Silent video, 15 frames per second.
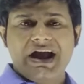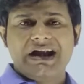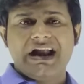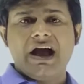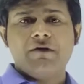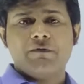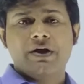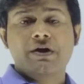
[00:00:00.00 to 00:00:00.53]

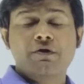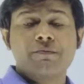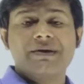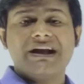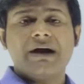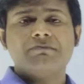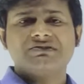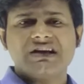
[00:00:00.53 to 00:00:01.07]
and FAO
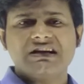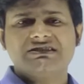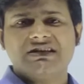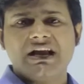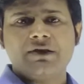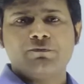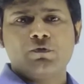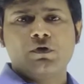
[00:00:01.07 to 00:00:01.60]
becomes
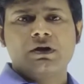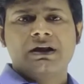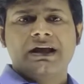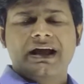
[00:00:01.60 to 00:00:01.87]
successful,